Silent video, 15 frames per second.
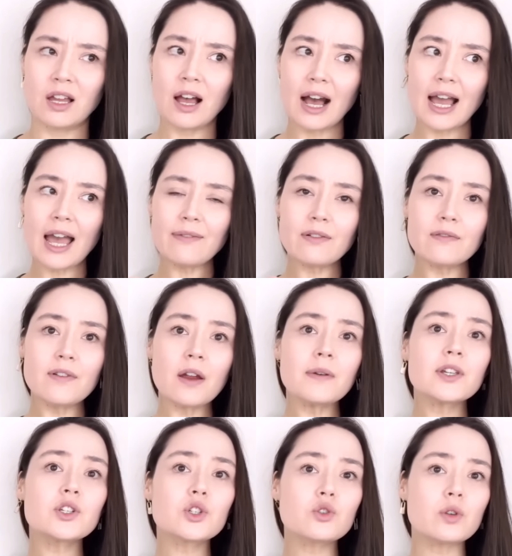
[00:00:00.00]
I have a very
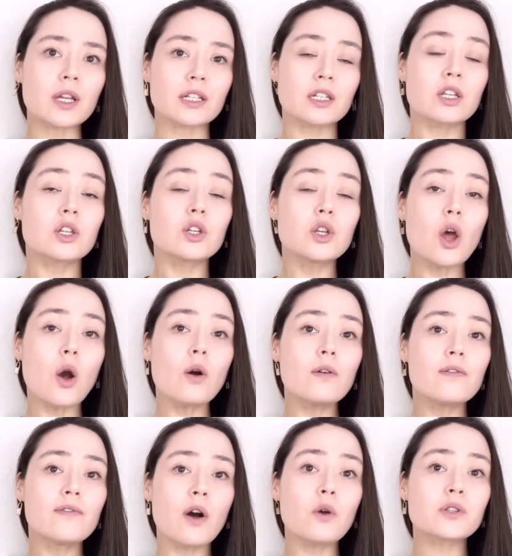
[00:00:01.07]
strict no
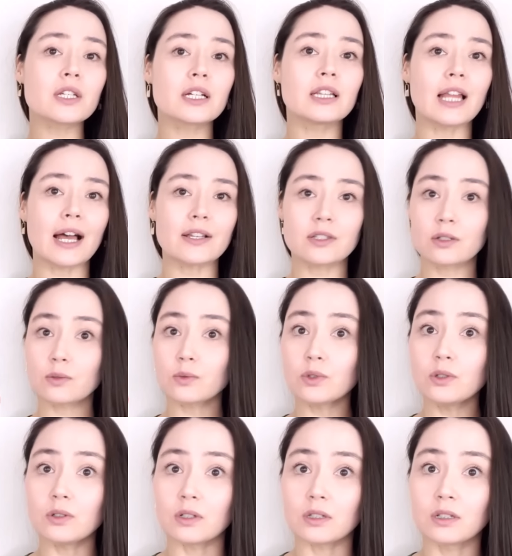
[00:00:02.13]
phones in class
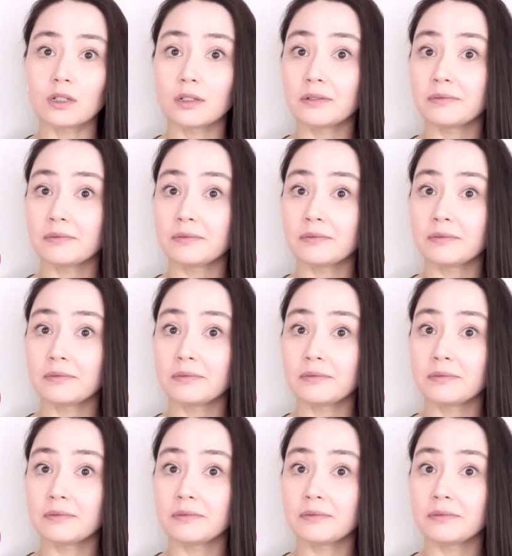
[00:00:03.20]
rule.